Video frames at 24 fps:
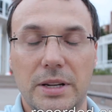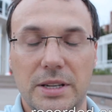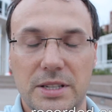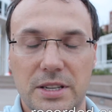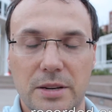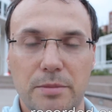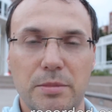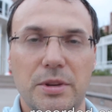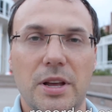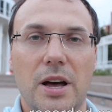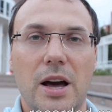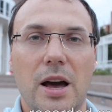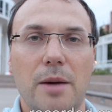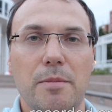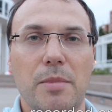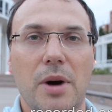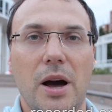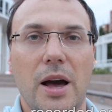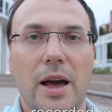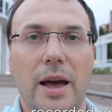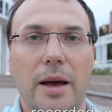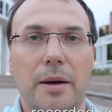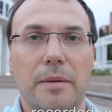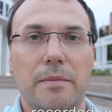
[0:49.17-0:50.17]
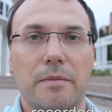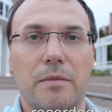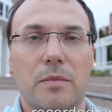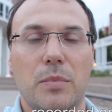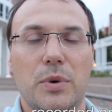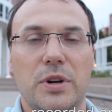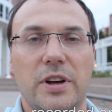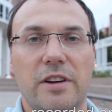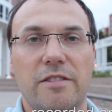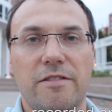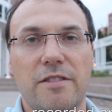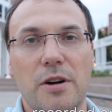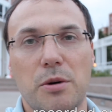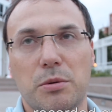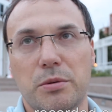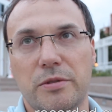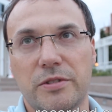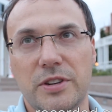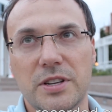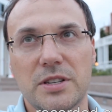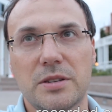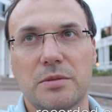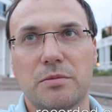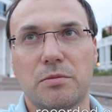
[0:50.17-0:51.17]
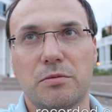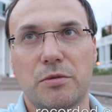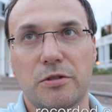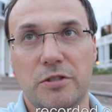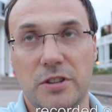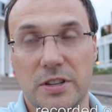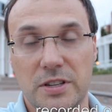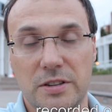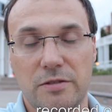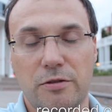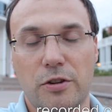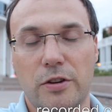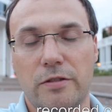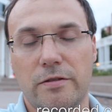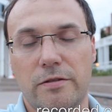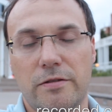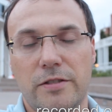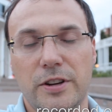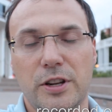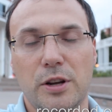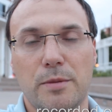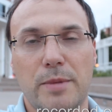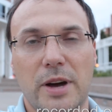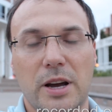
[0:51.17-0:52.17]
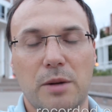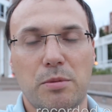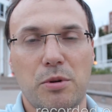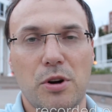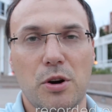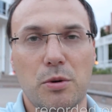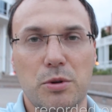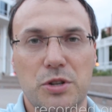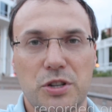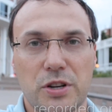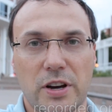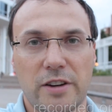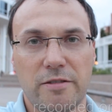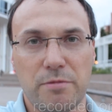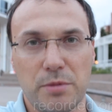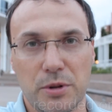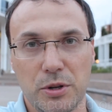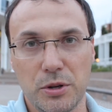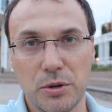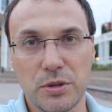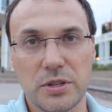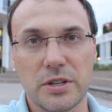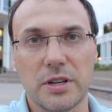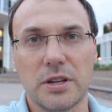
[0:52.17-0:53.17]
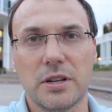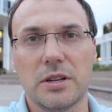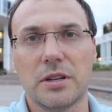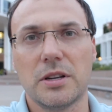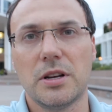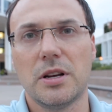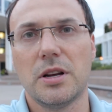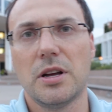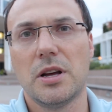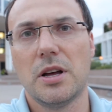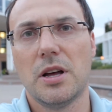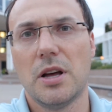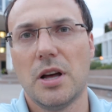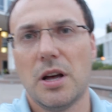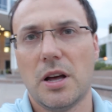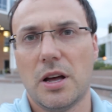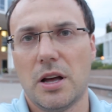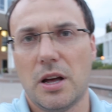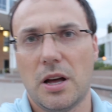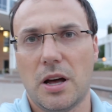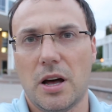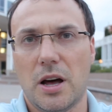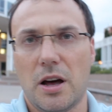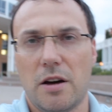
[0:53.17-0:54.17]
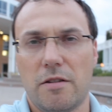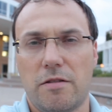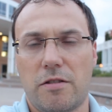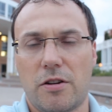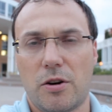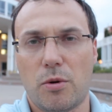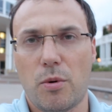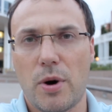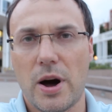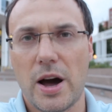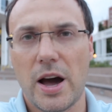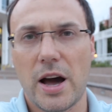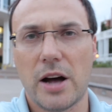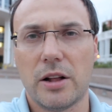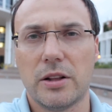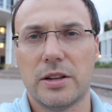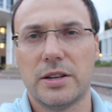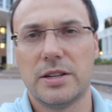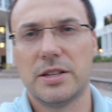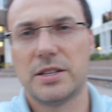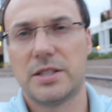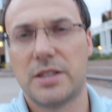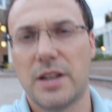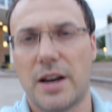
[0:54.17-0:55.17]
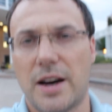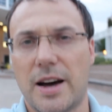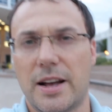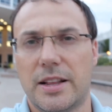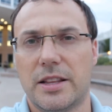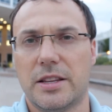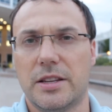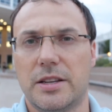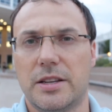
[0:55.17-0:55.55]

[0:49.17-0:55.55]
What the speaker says: at the same time, what I found with the VideoMic Pro, which I've been using for a while, is that